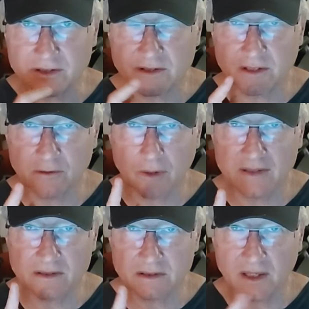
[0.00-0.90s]
See,
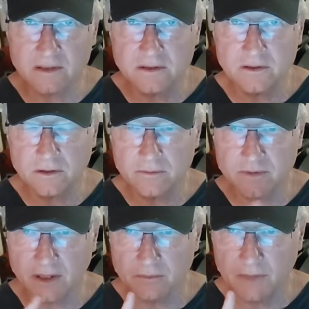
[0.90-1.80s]
grace is
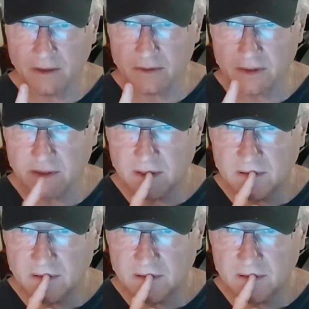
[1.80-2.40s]
undeserved, unmerited.